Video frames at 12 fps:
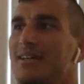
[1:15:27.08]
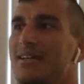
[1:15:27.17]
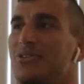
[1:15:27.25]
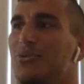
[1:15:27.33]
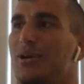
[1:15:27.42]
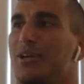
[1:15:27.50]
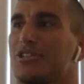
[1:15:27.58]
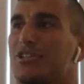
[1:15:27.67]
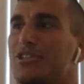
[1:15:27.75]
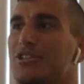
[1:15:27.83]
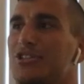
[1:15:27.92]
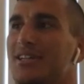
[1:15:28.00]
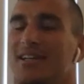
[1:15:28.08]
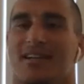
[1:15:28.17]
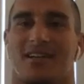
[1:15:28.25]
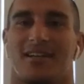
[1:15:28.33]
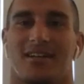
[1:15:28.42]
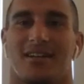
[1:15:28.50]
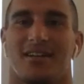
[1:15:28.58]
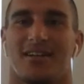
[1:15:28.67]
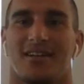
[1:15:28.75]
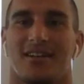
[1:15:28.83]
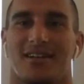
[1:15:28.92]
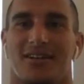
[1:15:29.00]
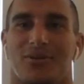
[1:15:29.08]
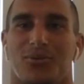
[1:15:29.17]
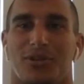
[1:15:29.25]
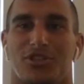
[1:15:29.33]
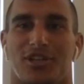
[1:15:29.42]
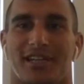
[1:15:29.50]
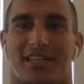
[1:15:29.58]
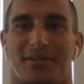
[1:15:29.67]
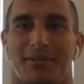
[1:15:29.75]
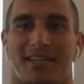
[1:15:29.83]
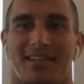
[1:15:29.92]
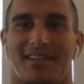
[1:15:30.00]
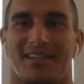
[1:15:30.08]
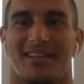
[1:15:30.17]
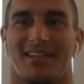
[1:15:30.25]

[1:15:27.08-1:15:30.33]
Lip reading: I don't know, watch anime,